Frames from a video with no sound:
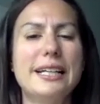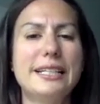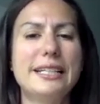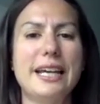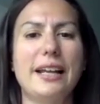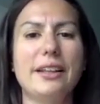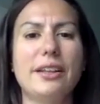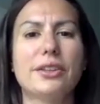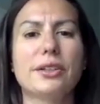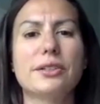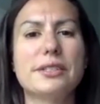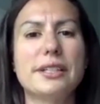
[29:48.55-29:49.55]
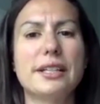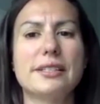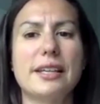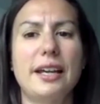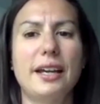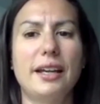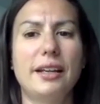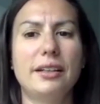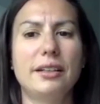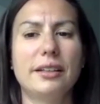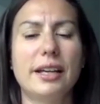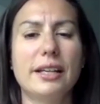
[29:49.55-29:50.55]
Talent Thursdays,
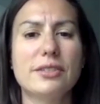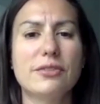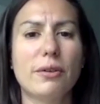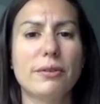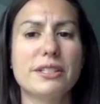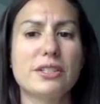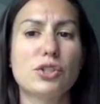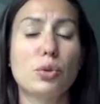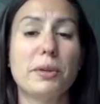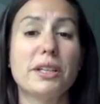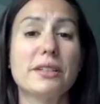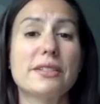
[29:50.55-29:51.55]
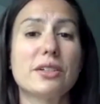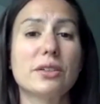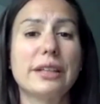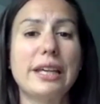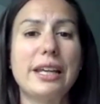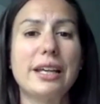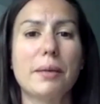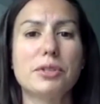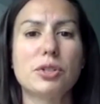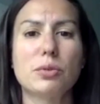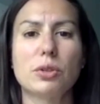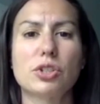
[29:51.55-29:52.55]
and that's for a reason too, because they're leading up
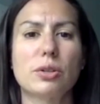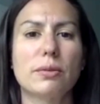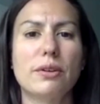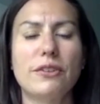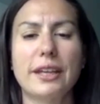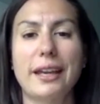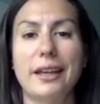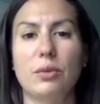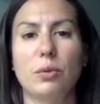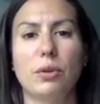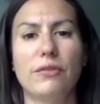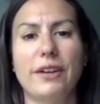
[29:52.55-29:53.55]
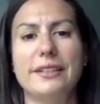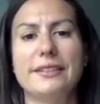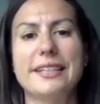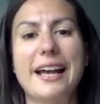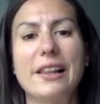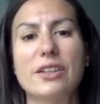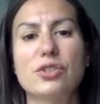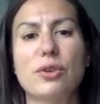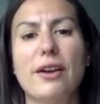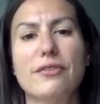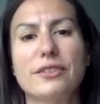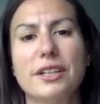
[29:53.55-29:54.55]
to a terrific annual event, Talent
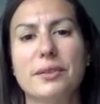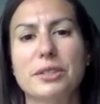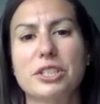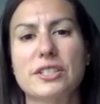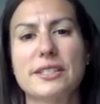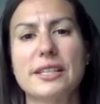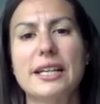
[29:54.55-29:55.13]
Draft Day, which is